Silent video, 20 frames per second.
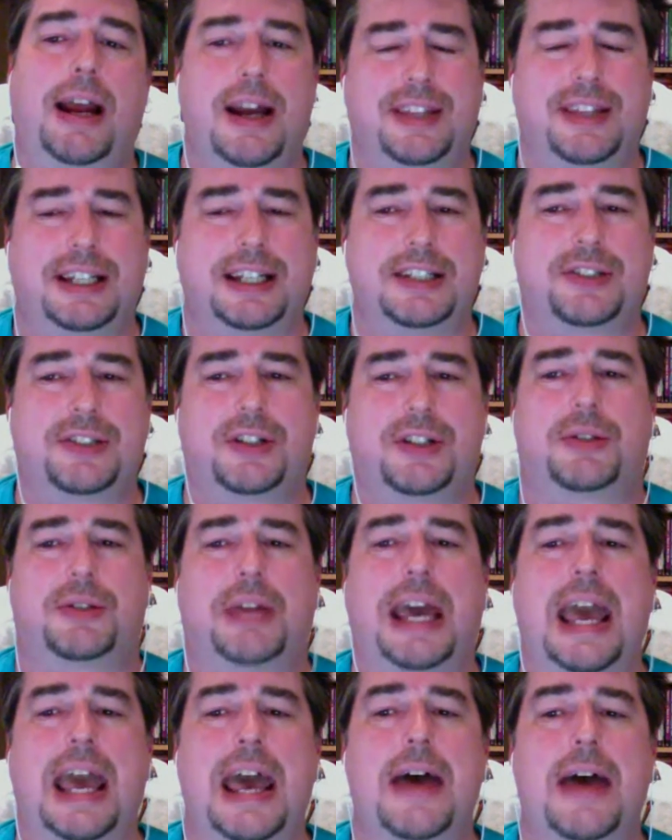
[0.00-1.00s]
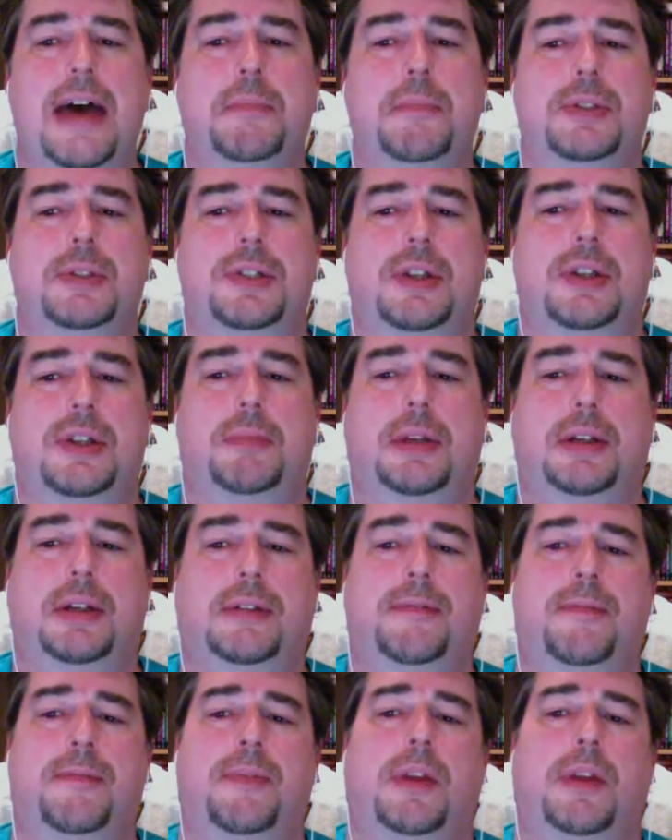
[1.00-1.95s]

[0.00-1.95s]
I think it starts with an M or something.